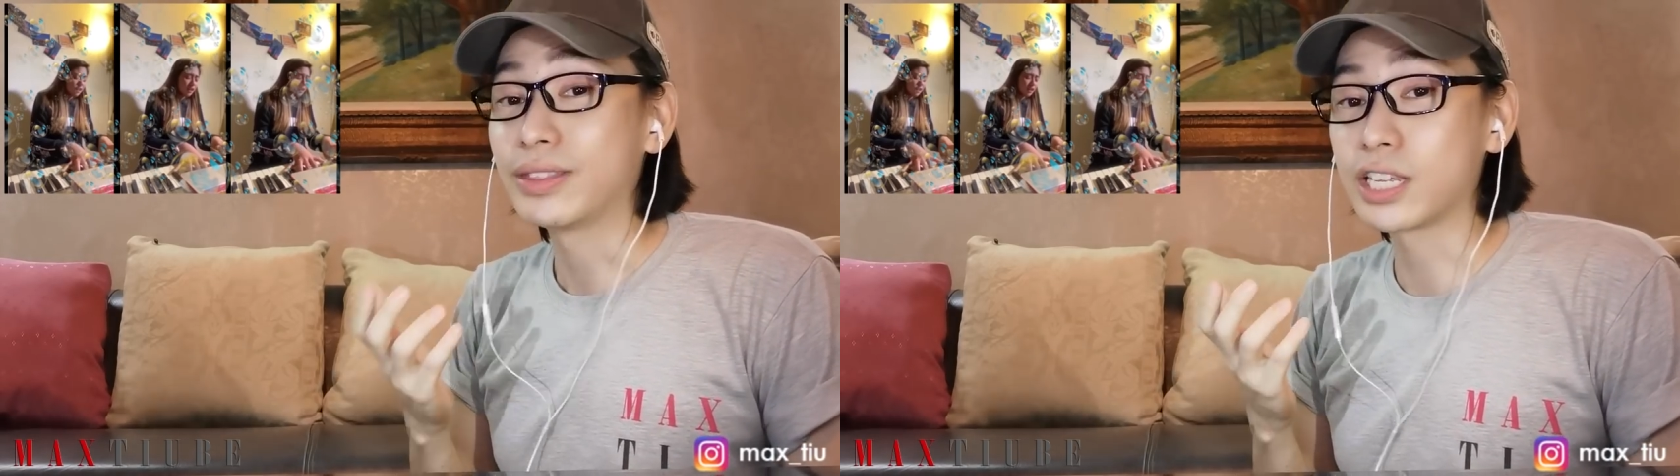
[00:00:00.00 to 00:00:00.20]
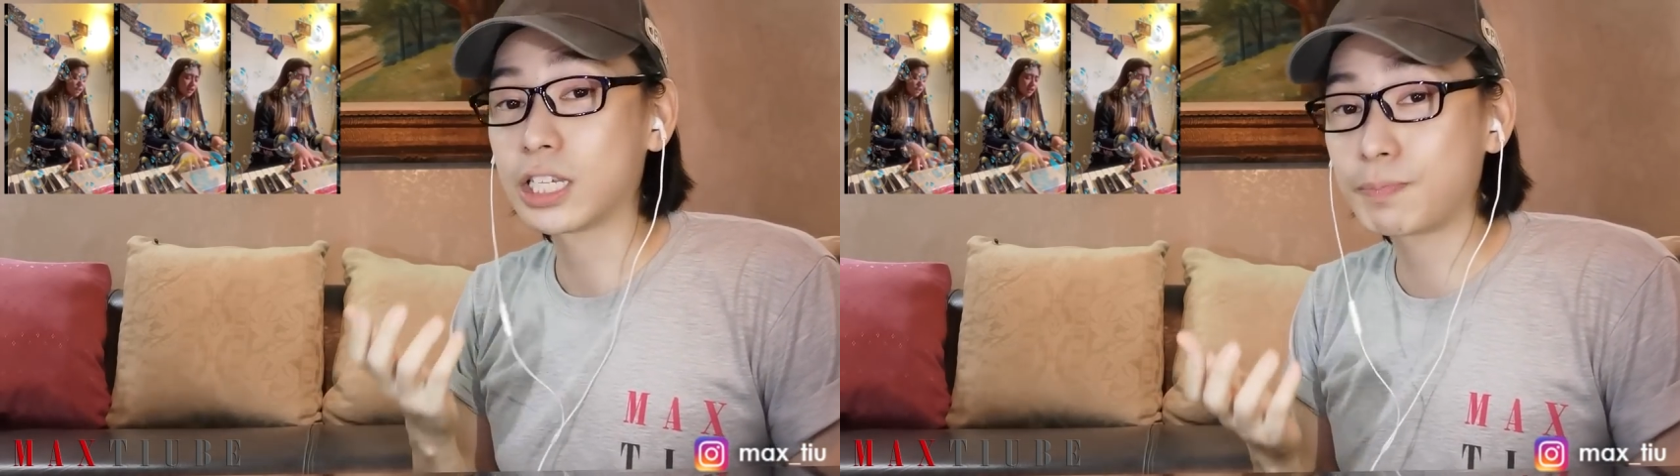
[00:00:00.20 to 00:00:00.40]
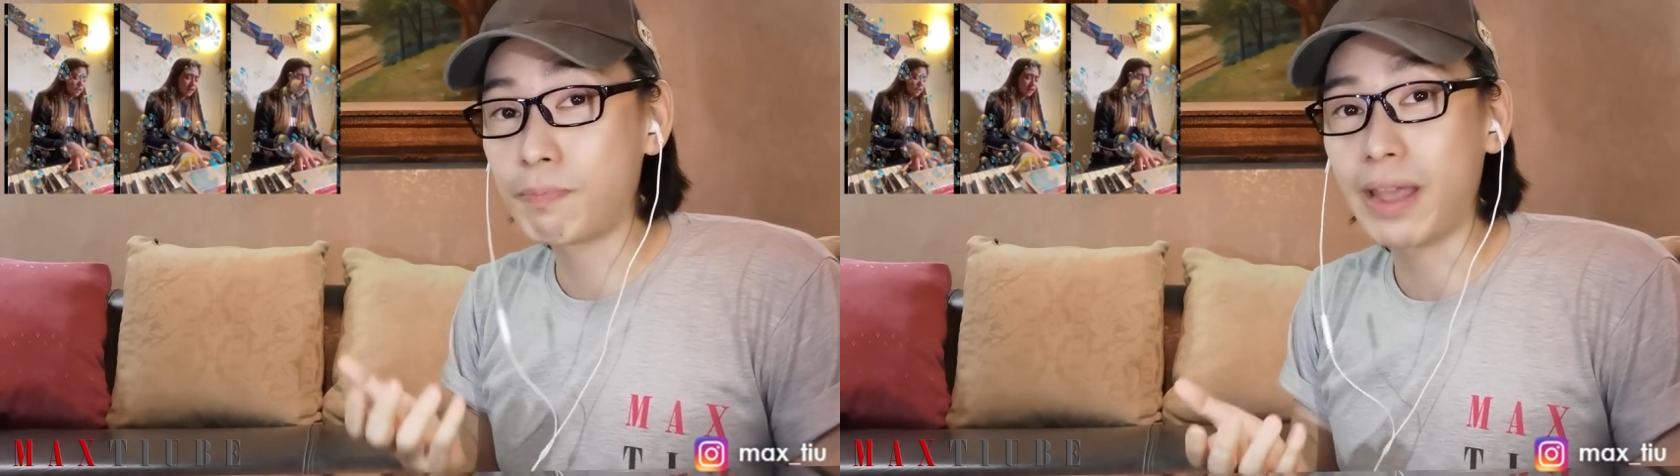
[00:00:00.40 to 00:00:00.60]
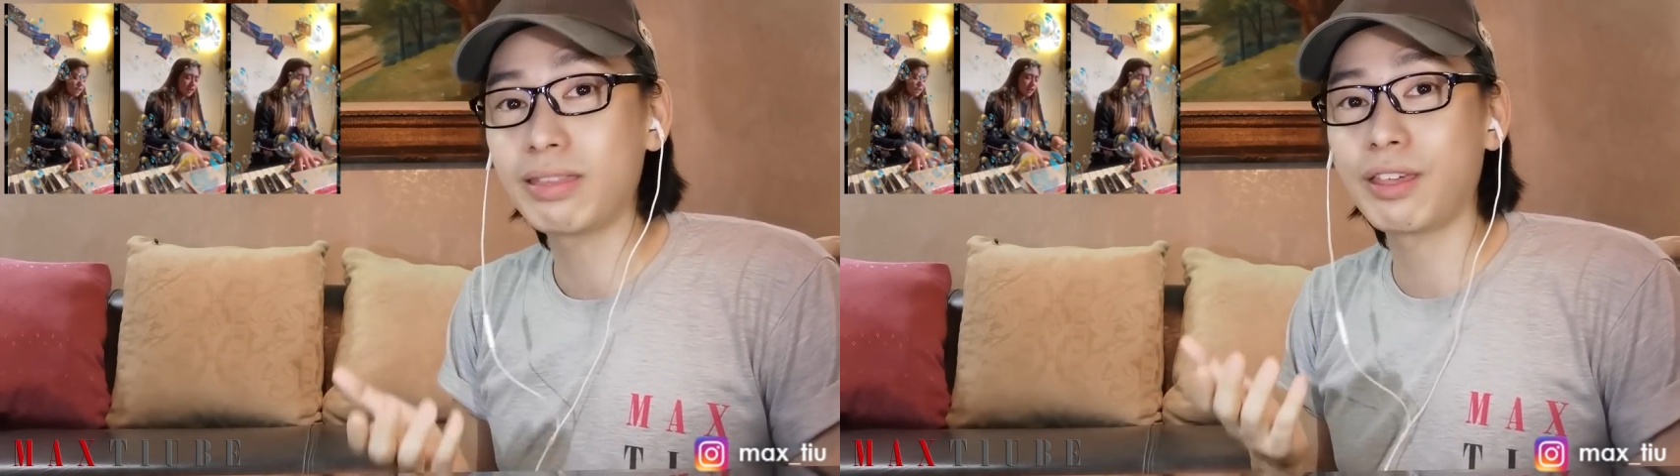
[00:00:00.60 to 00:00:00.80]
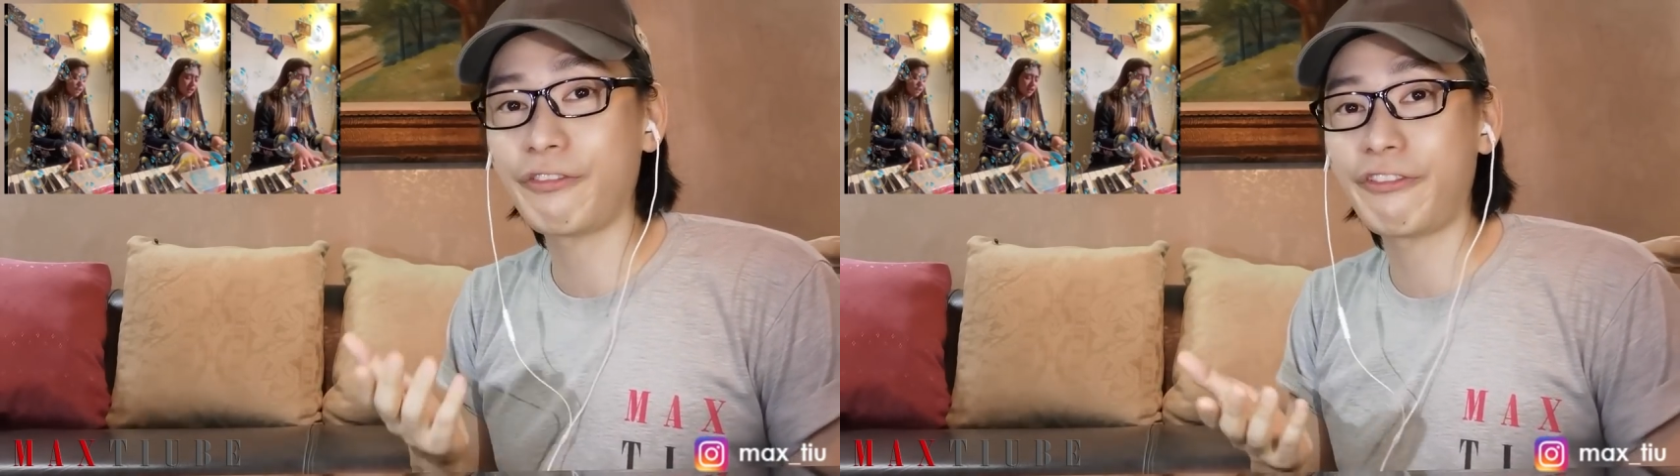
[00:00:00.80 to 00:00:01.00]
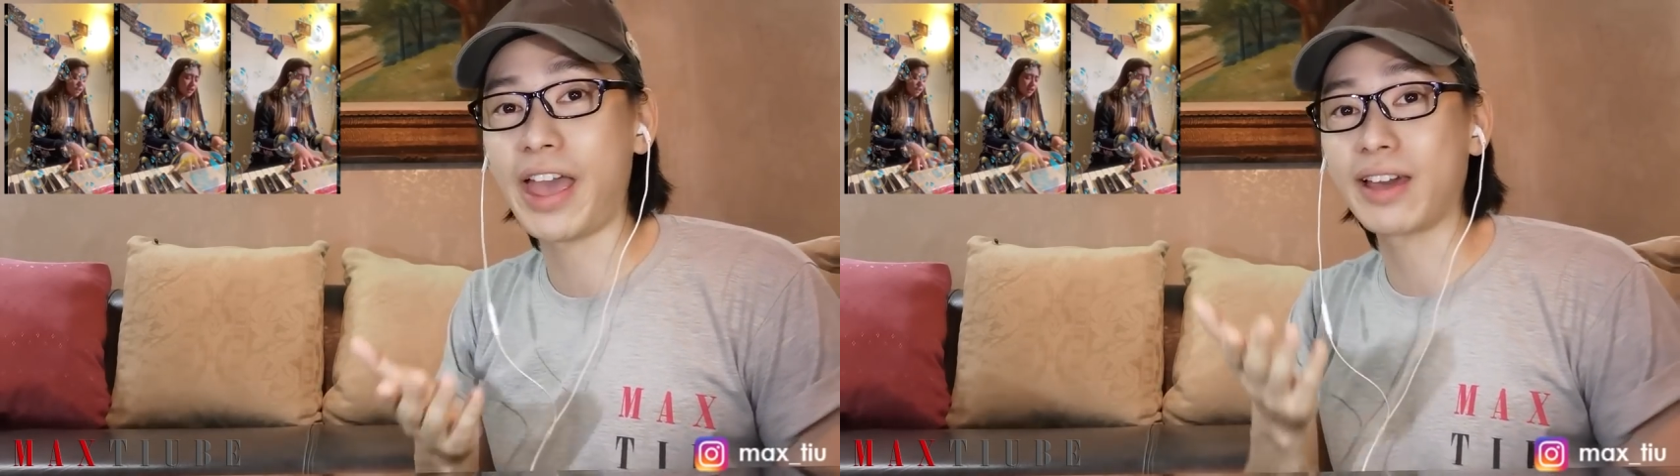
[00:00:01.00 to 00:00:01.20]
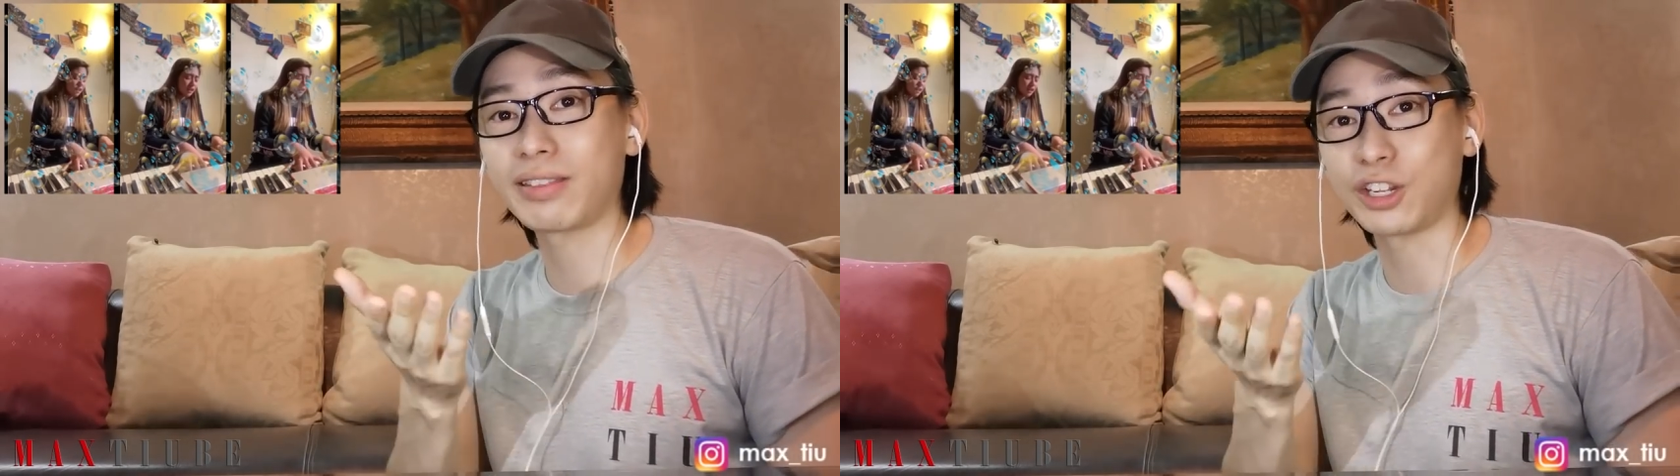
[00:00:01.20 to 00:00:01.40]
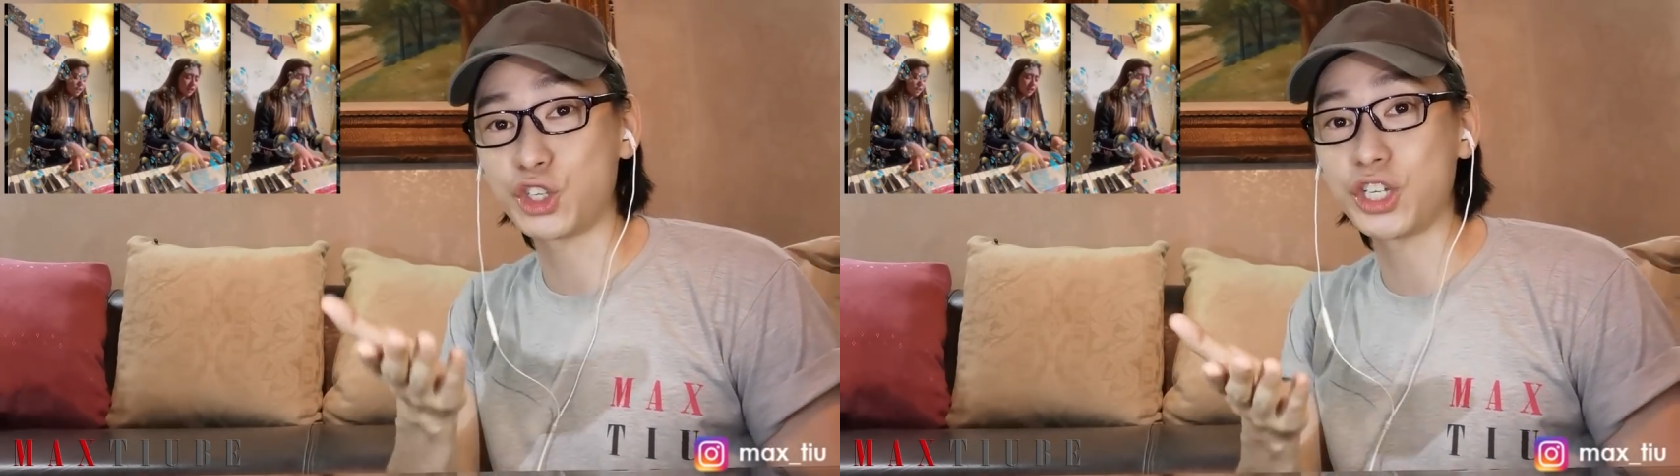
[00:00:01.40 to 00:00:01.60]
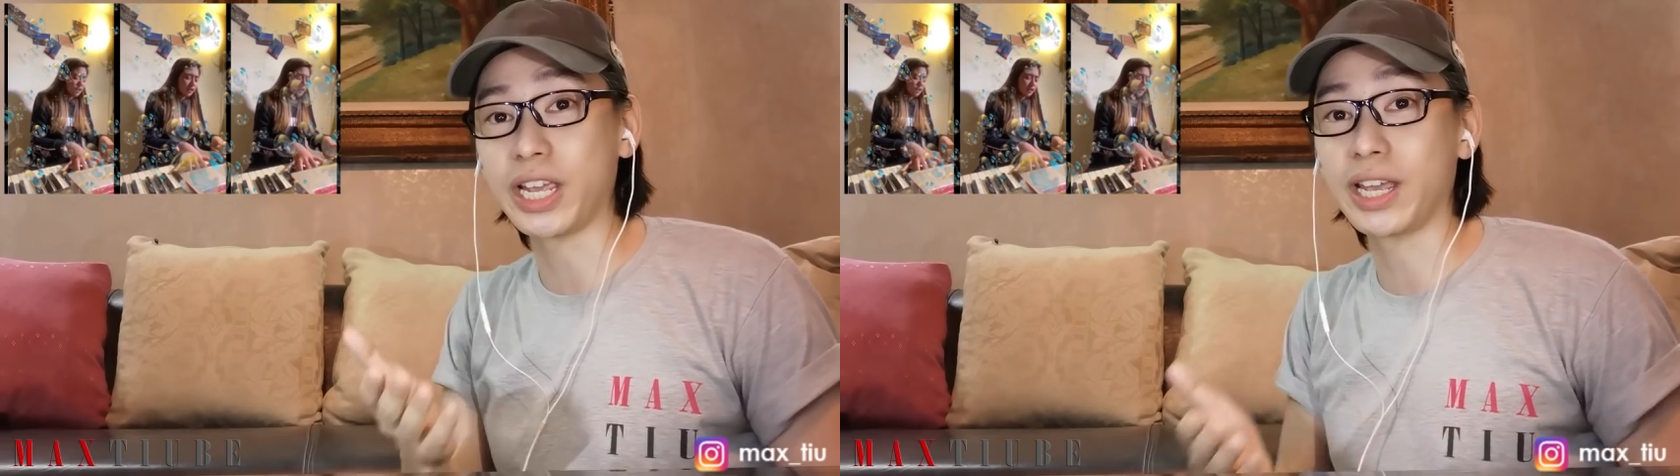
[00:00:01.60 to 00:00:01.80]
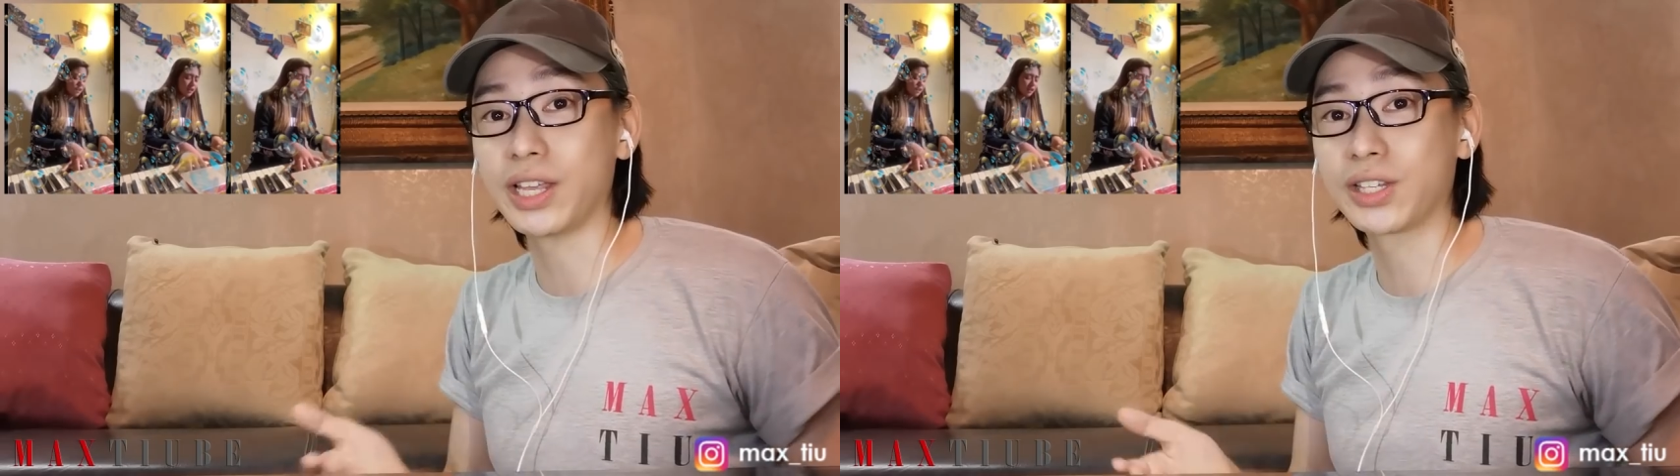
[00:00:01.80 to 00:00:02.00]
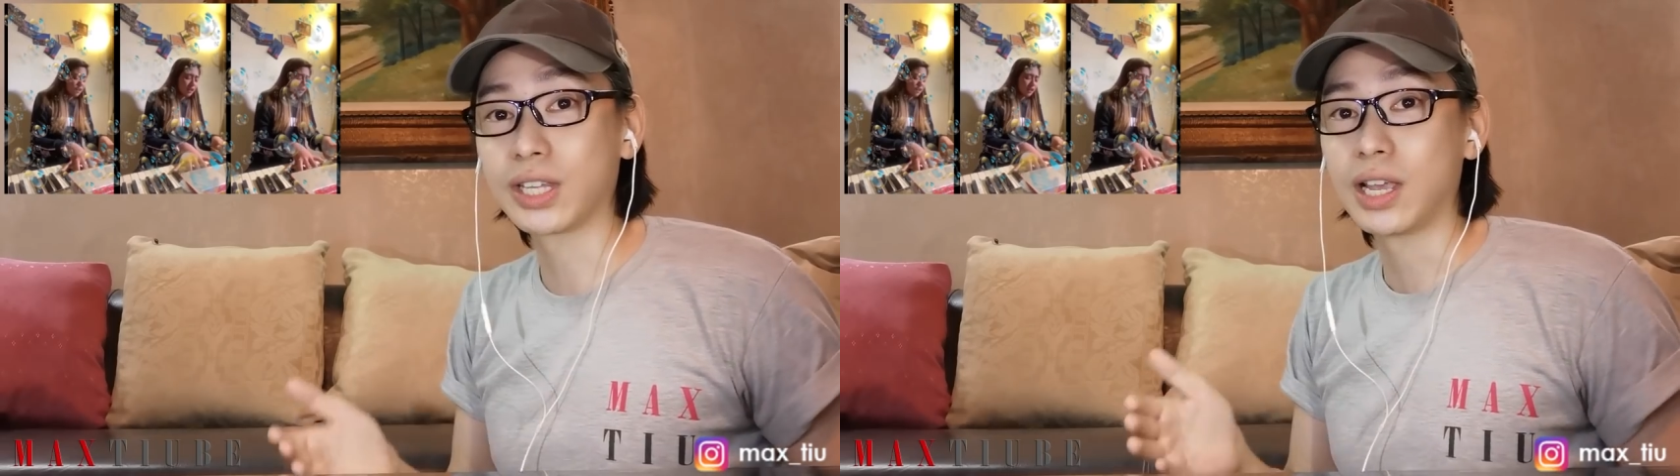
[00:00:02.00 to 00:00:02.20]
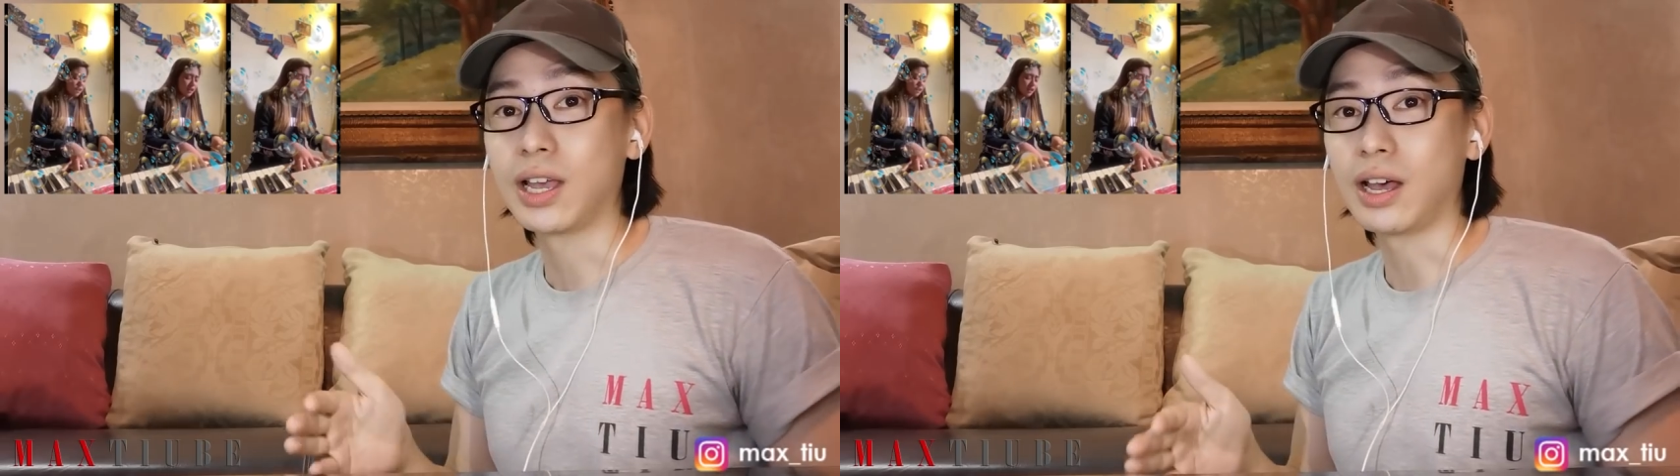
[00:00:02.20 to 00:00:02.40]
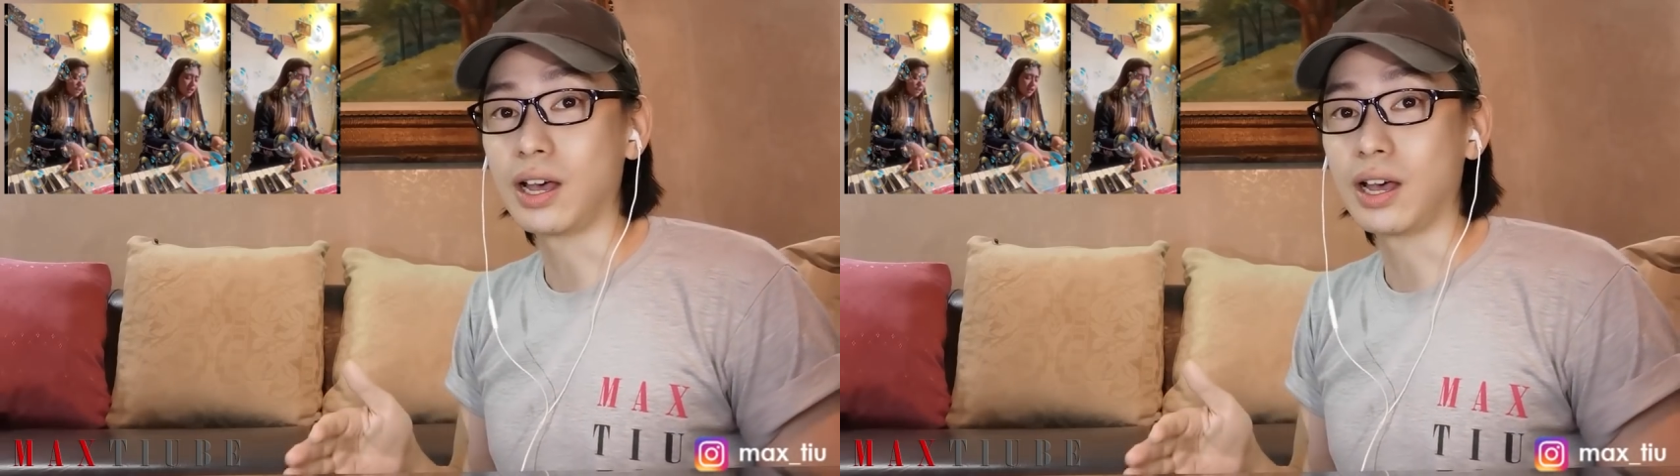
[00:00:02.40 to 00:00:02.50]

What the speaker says: despite the fact that she is